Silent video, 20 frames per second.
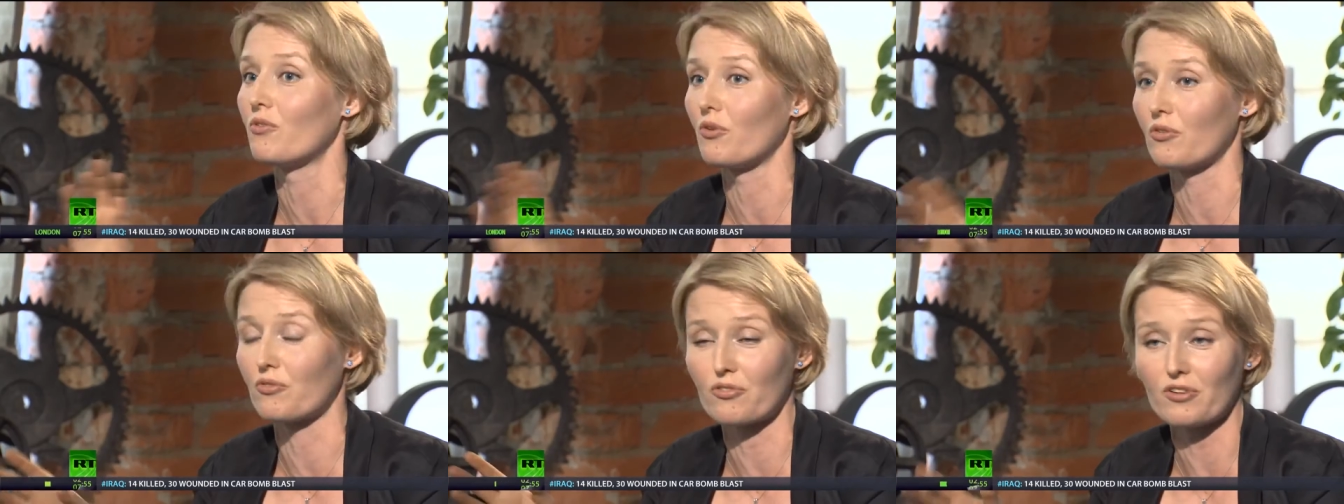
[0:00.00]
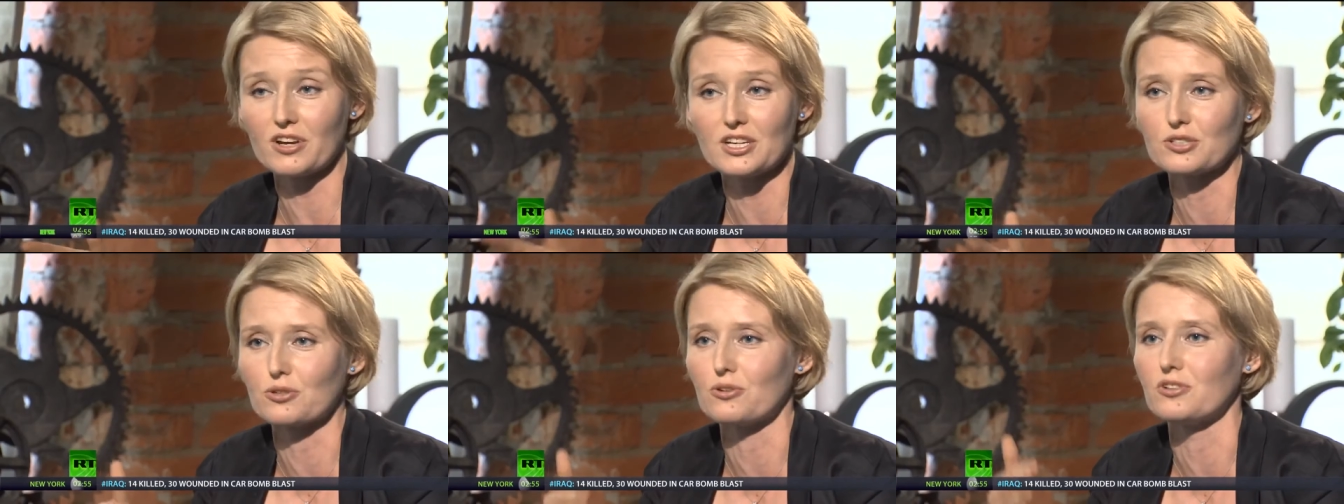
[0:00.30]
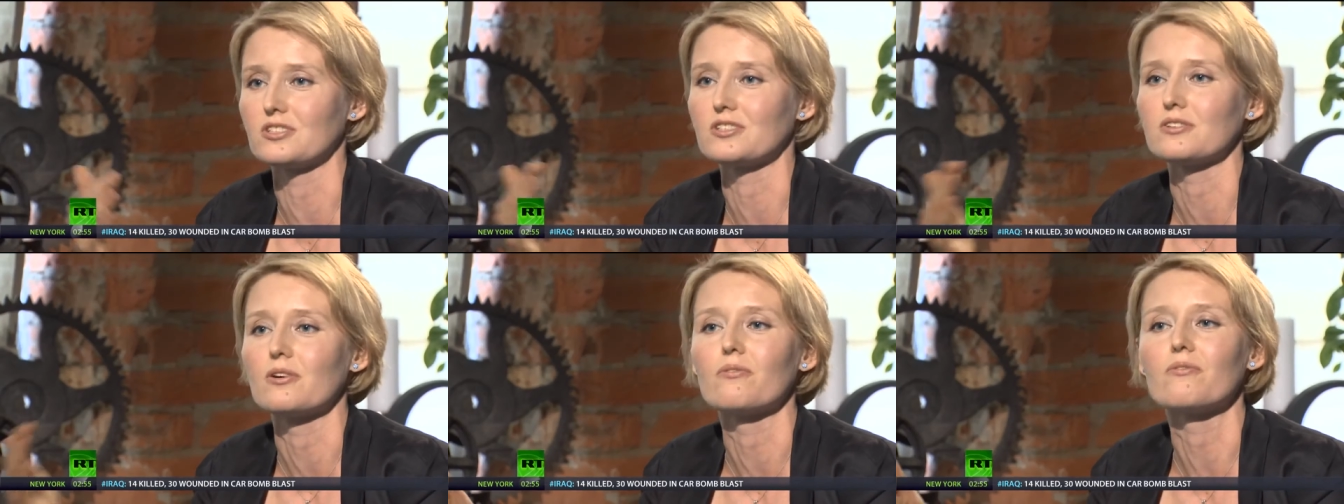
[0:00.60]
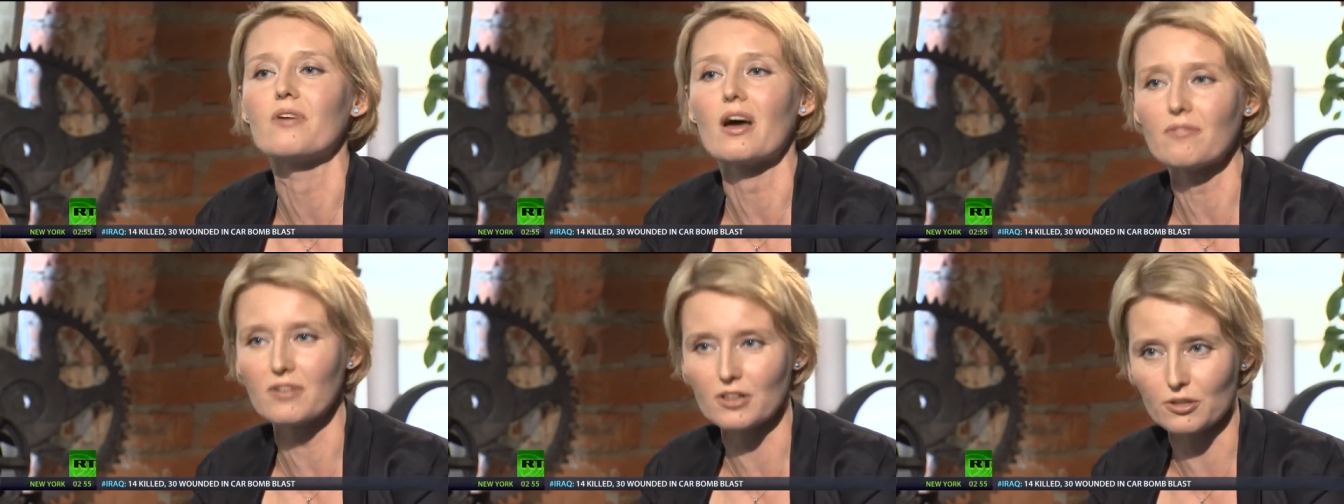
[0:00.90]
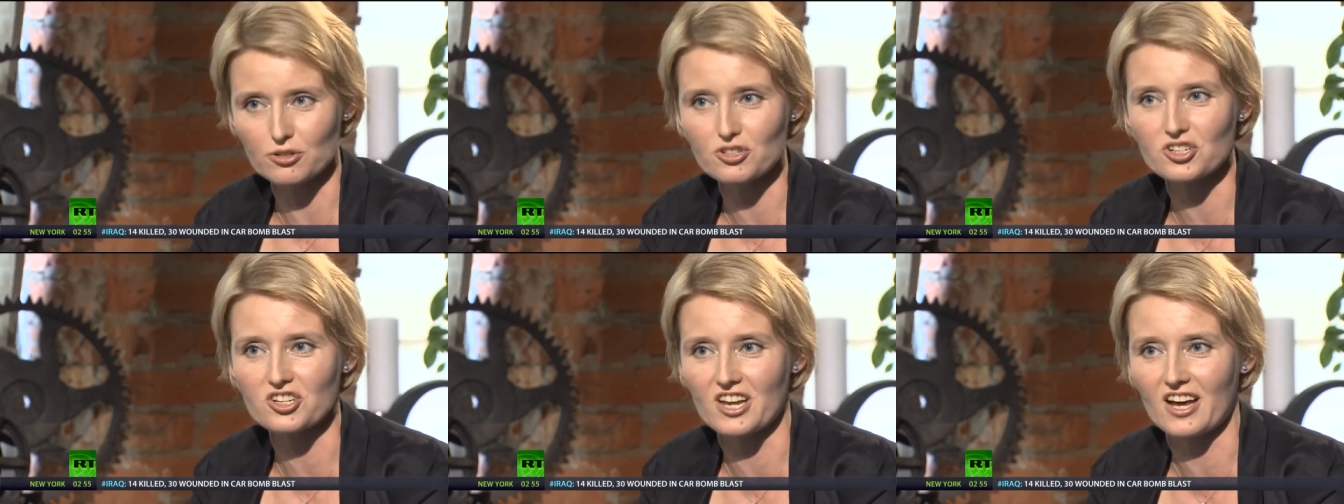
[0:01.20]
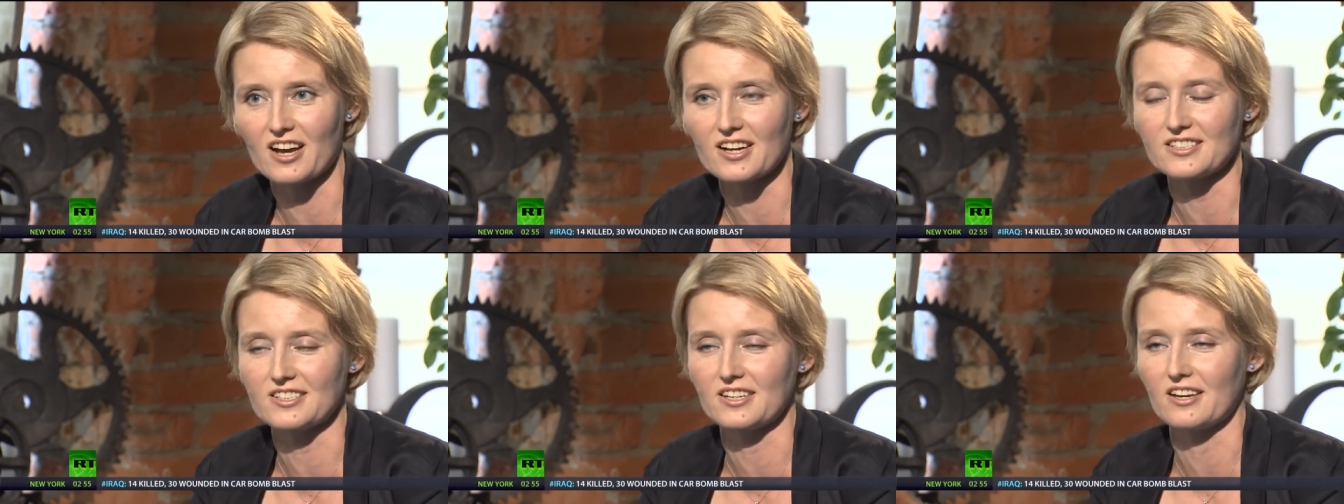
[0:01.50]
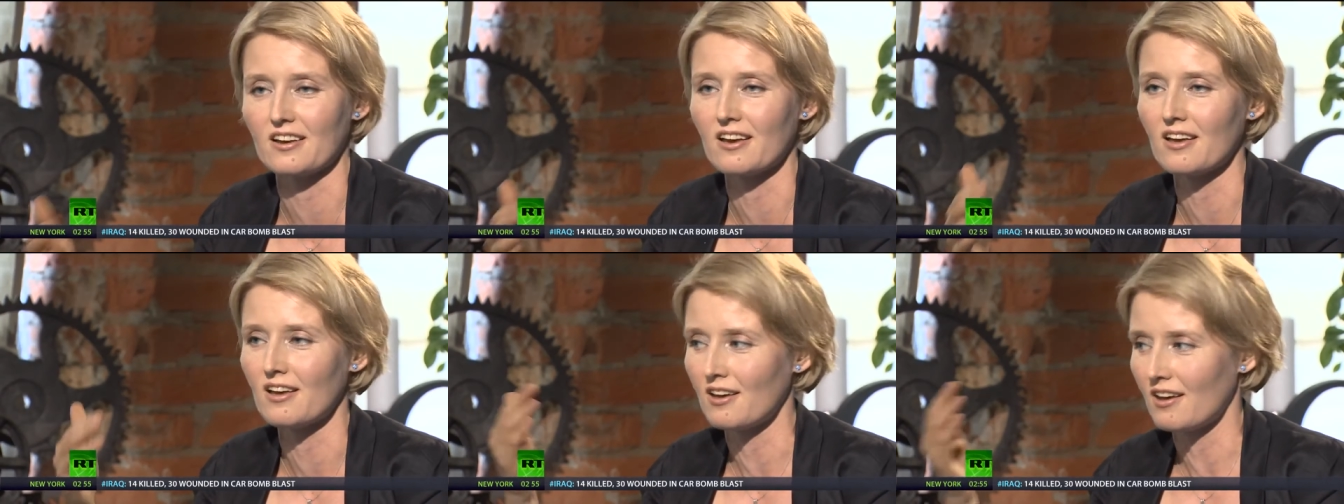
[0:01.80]
for free, so it's
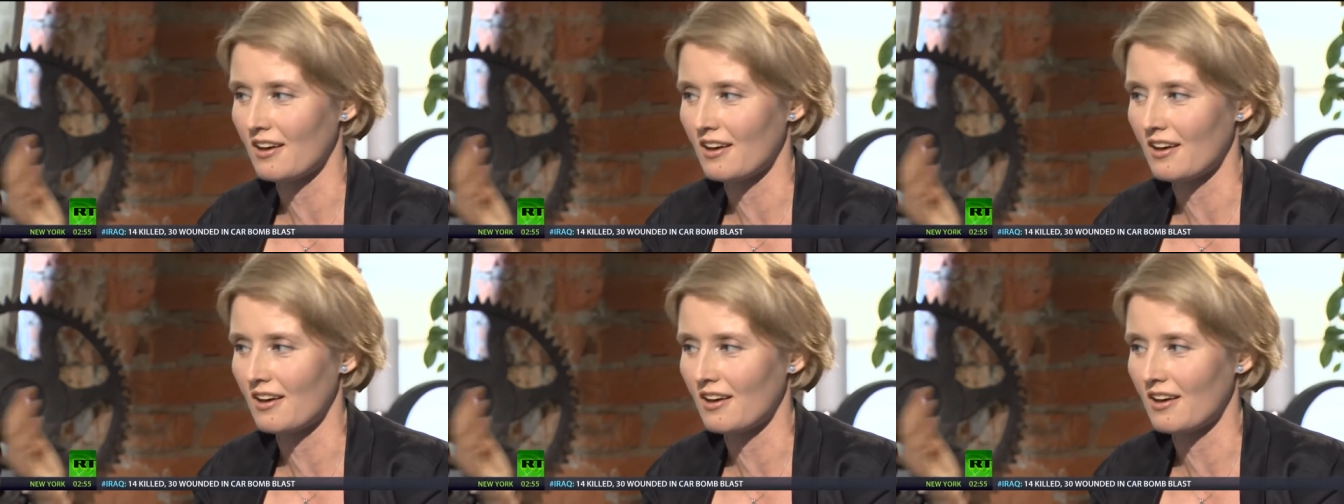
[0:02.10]
revolutionizing